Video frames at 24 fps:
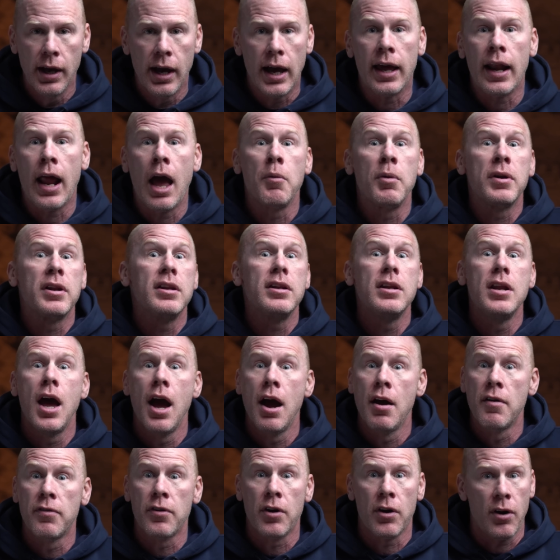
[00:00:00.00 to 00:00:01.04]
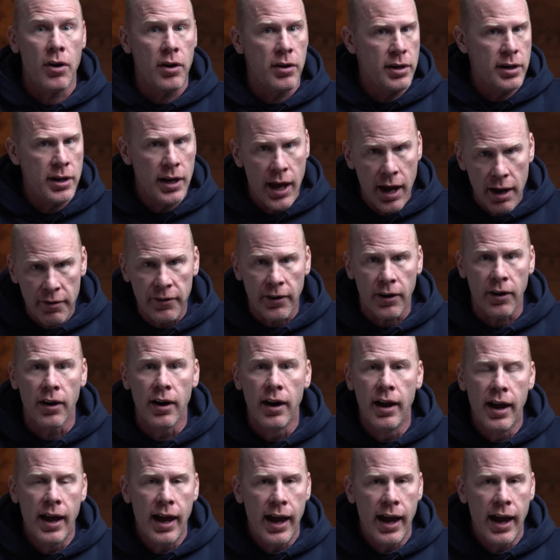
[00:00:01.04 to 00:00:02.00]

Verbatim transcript: and I would never, never